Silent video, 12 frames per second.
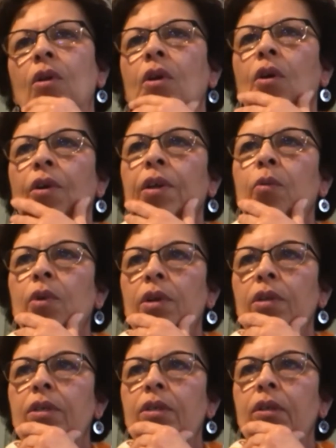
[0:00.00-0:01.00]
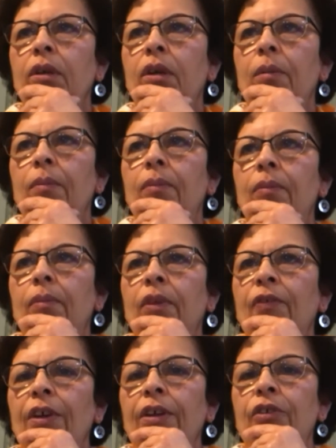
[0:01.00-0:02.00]
No, it was,
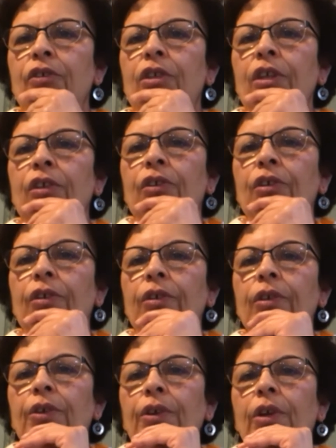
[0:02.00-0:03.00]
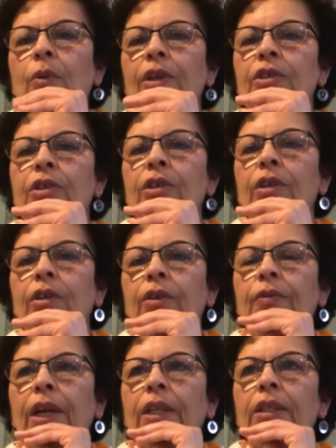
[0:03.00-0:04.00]
if I understand your question
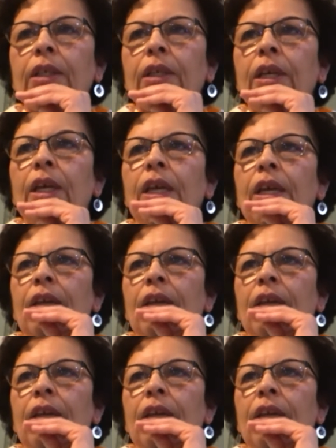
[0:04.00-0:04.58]
correctly,